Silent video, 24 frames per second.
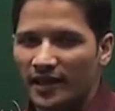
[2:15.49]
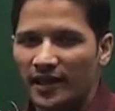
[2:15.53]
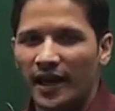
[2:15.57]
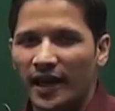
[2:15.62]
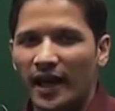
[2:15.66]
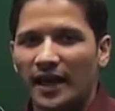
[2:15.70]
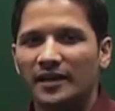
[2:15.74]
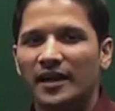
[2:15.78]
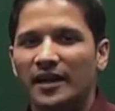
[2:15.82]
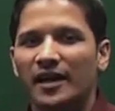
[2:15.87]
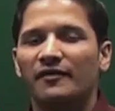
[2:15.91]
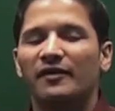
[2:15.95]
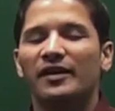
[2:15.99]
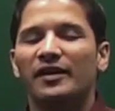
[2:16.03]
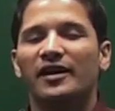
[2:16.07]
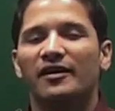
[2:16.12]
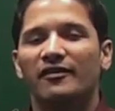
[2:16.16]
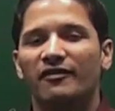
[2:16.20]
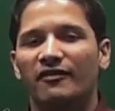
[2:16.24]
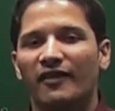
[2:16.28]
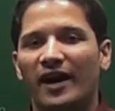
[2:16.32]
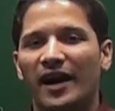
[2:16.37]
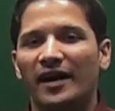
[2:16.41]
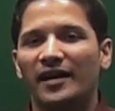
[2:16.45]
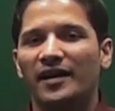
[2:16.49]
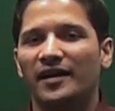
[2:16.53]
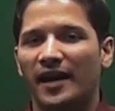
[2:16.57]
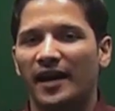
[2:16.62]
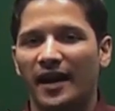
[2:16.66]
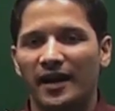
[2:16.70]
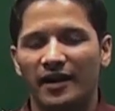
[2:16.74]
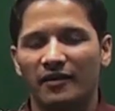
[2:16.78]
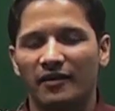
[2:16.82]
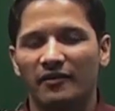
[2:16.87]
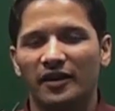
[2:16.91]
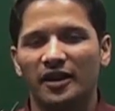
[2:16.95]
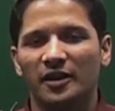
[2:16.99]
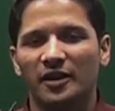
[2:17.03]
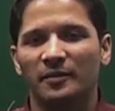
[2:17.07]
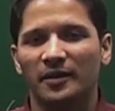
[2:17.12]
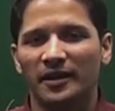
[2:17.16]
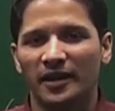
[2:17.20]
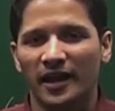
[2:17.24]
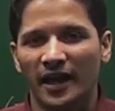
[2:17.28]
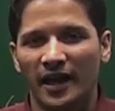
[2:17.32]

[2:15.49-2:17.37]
and then we defined a random variable